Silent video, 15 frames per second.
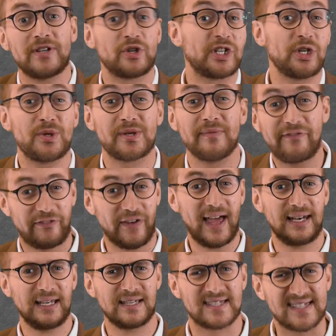introduced some
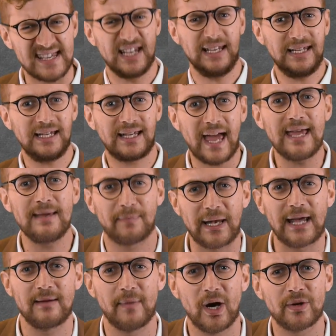fairly silly
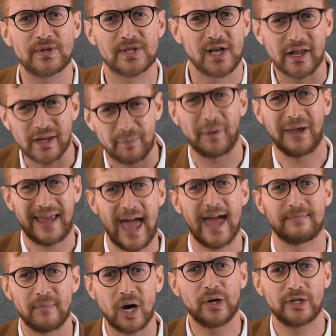gameplay modes, like the big
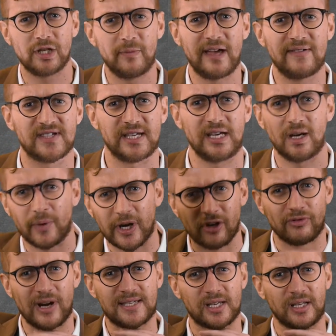head mode, you may have seen it, where your
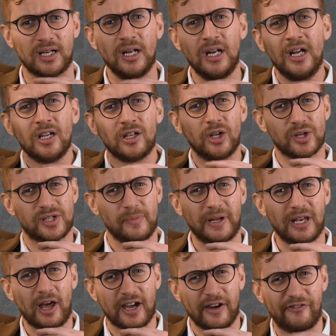wrestler looks a bit
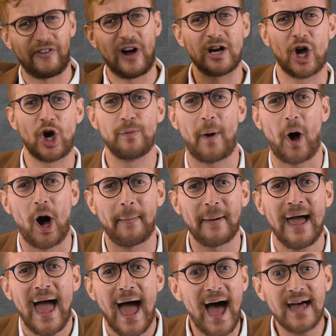like a Funko Pop.
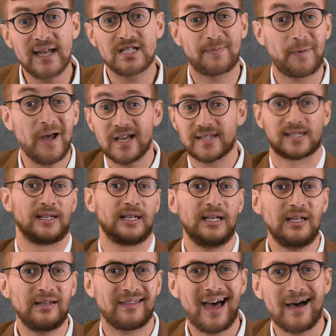And
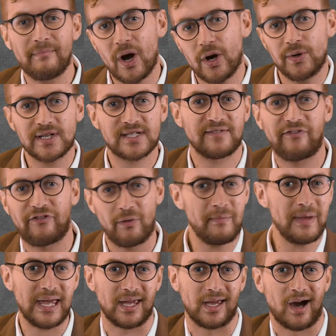personally, that mode isn't for
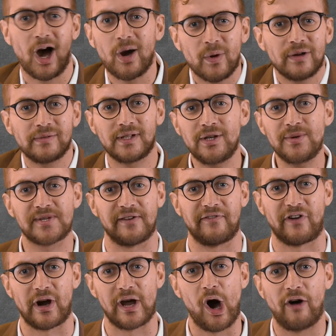me. I won't use it
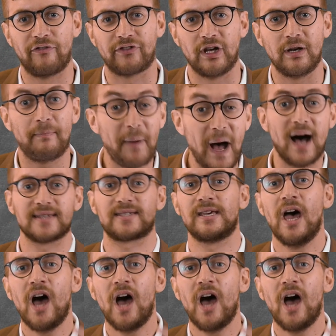very often, but